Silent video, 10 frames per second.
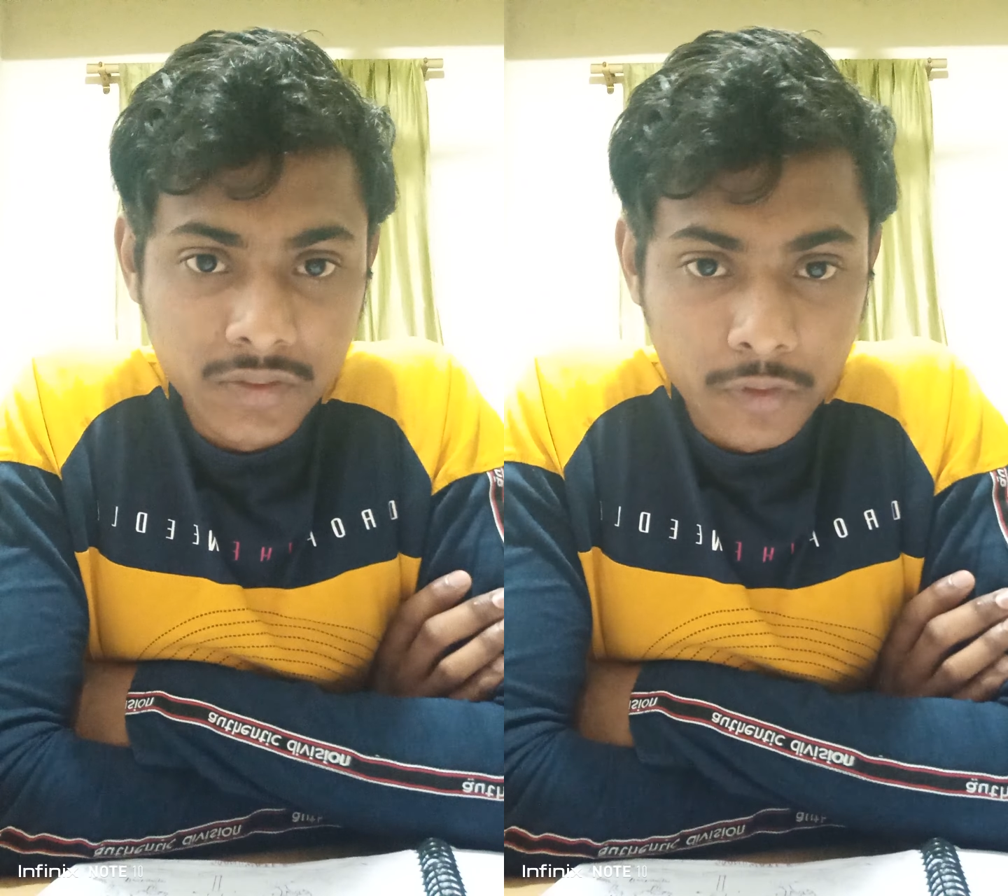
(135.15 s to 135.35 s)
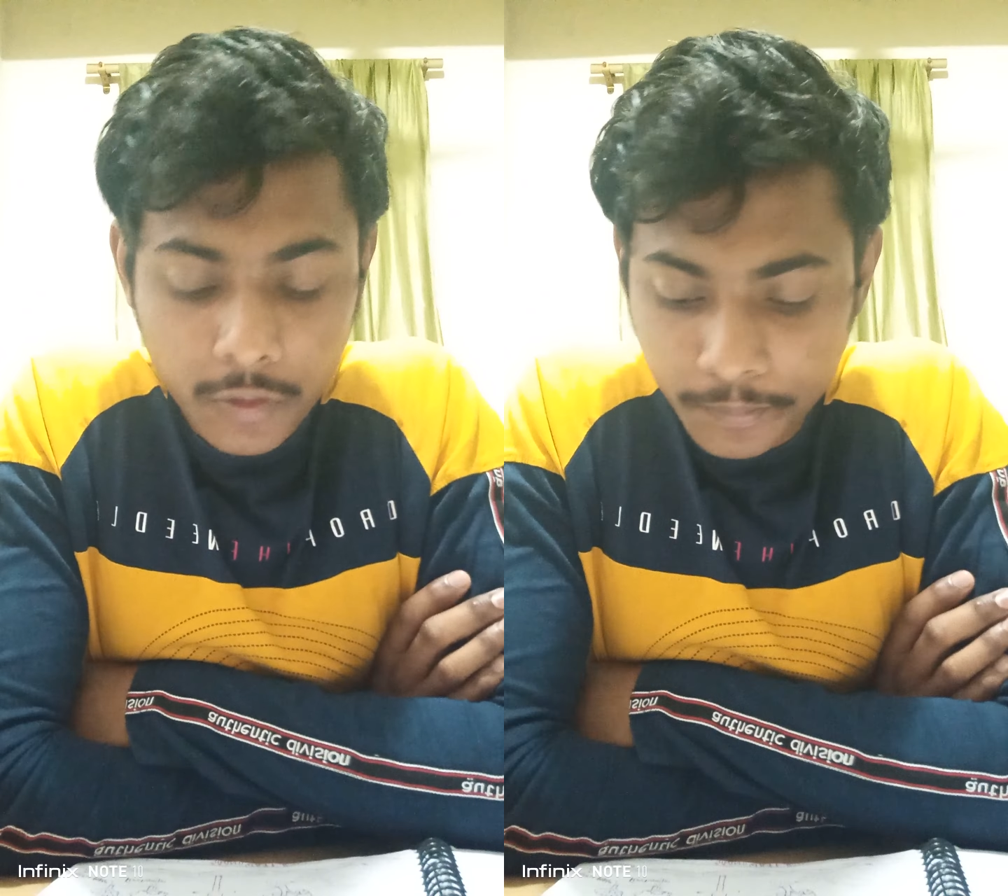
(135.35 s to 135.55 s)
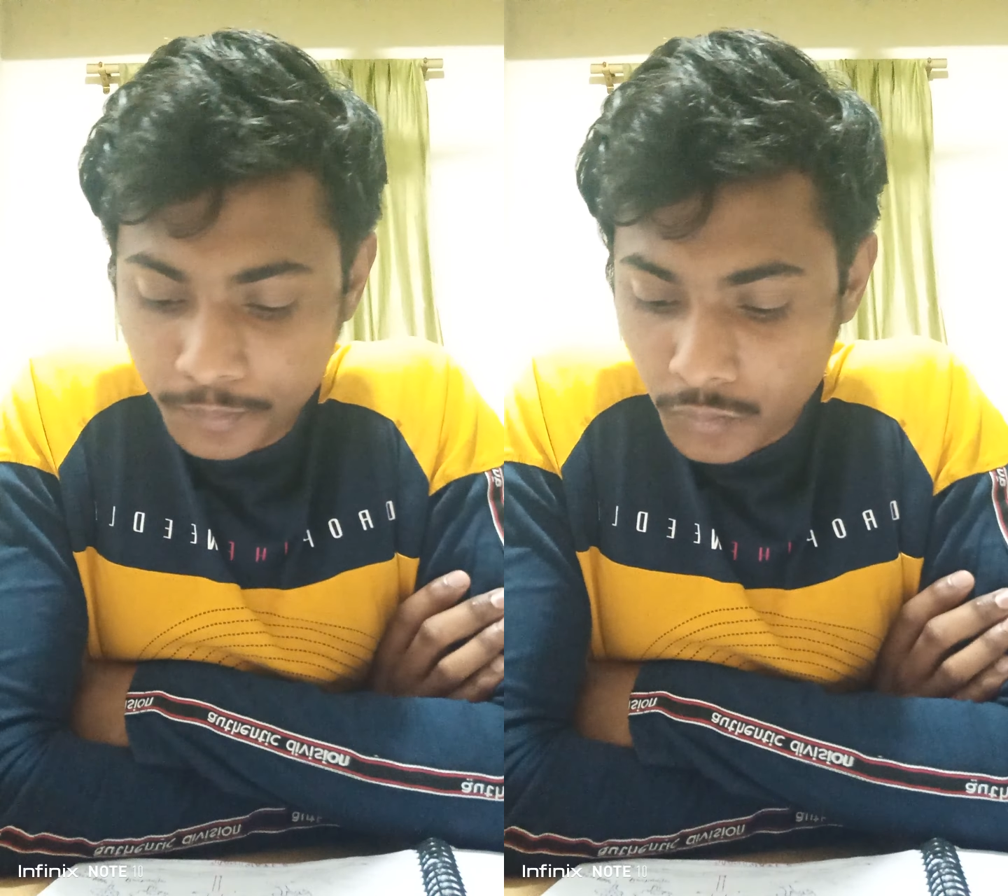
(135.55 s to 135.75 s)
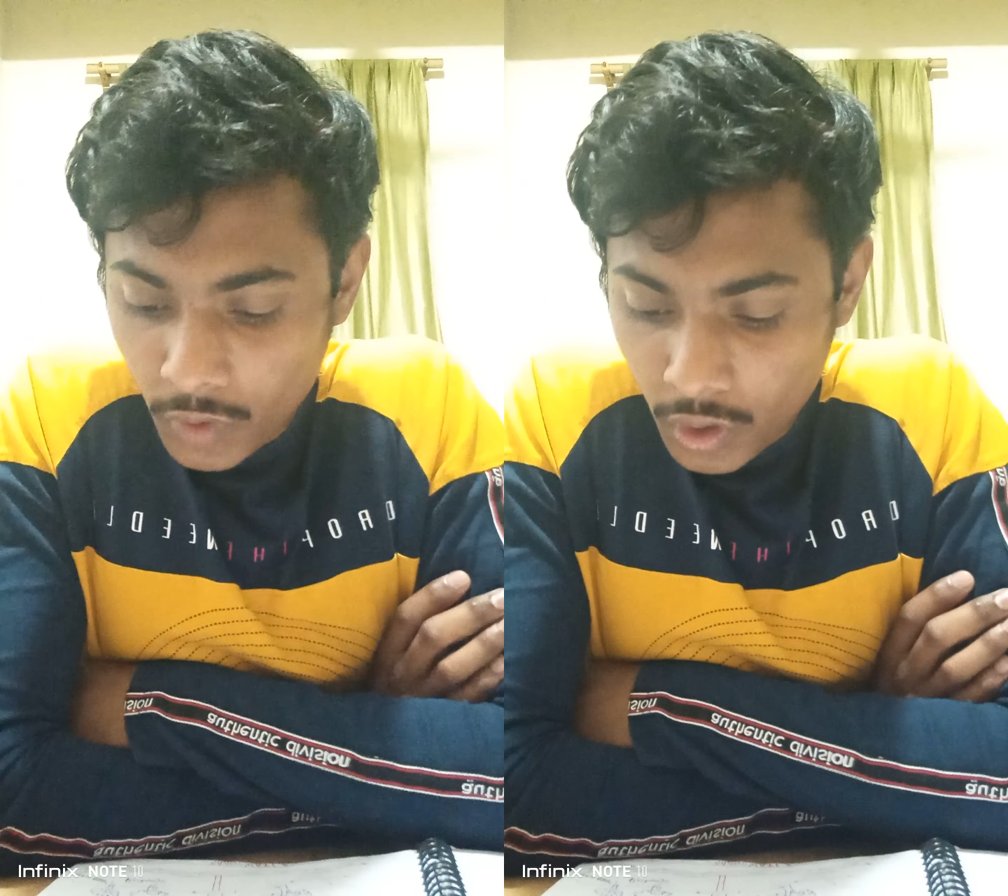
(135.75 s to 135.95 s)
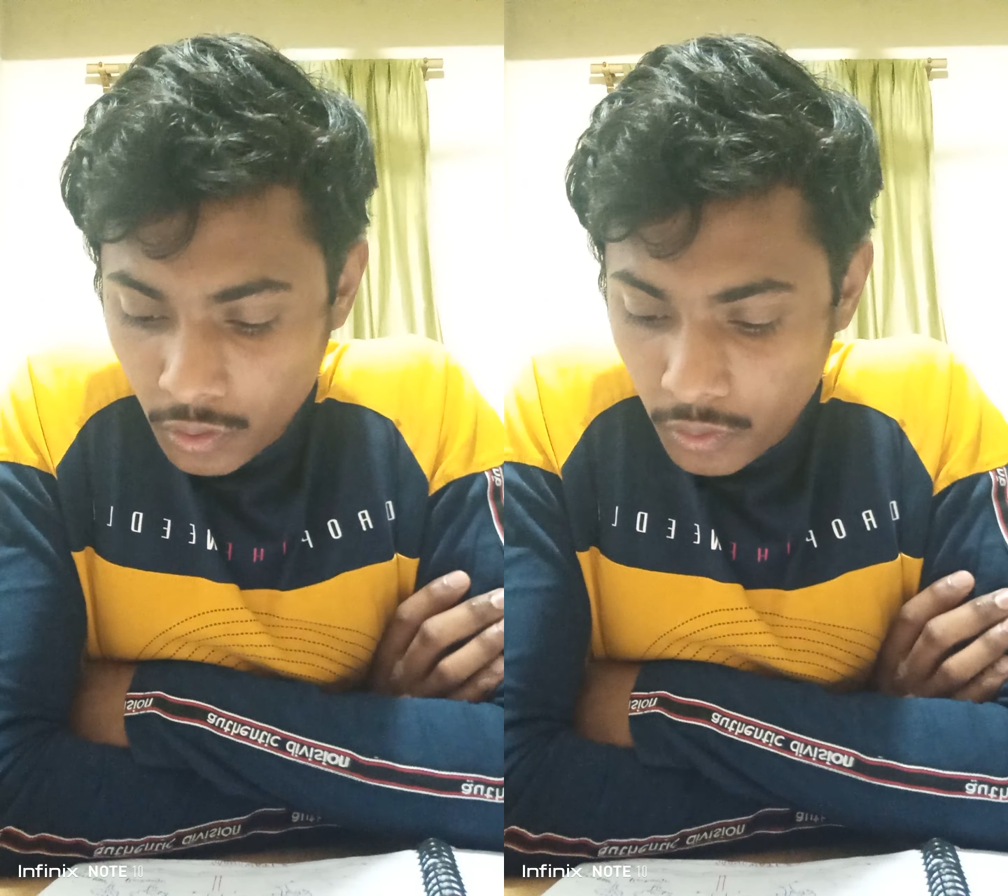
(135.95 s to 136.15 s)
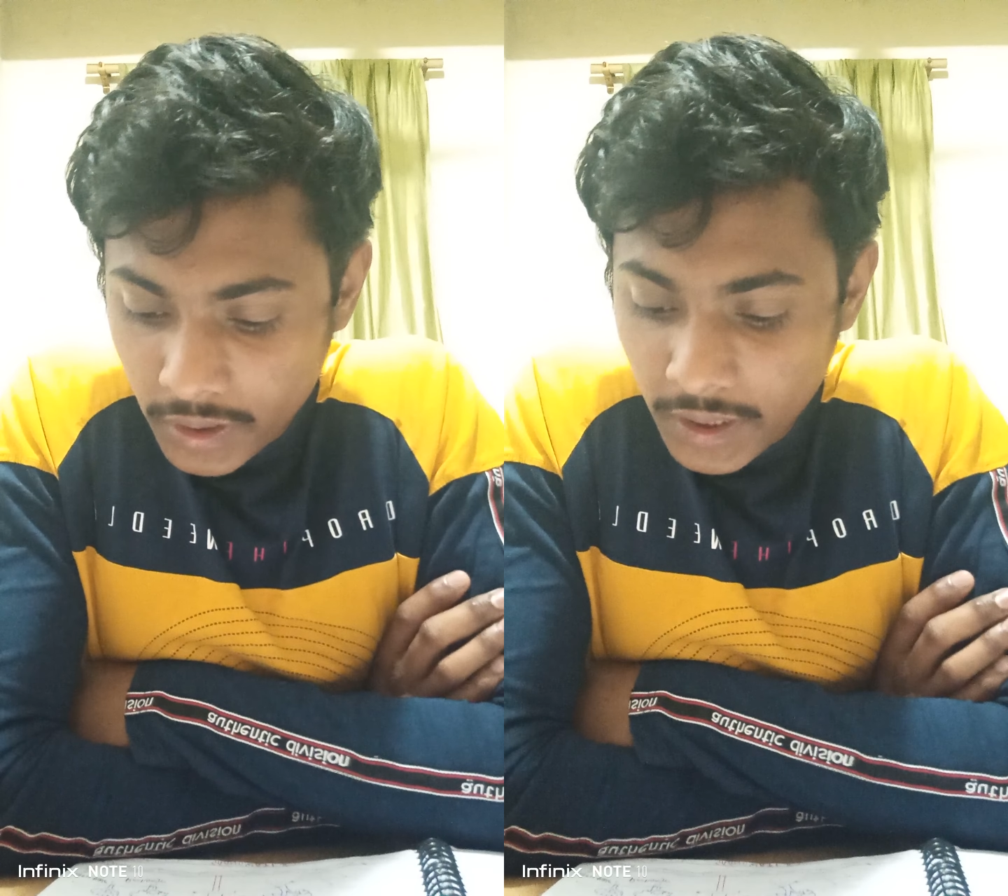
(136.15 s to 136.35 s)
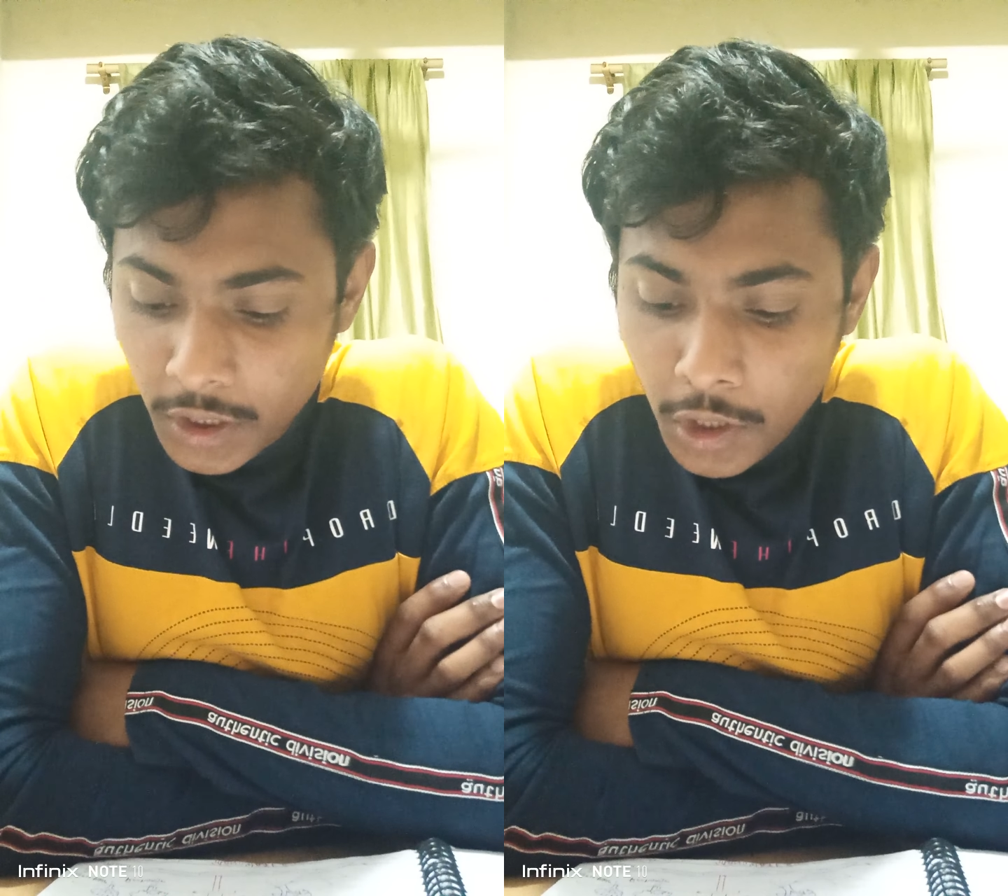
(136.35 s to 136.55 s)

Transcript: form, okay.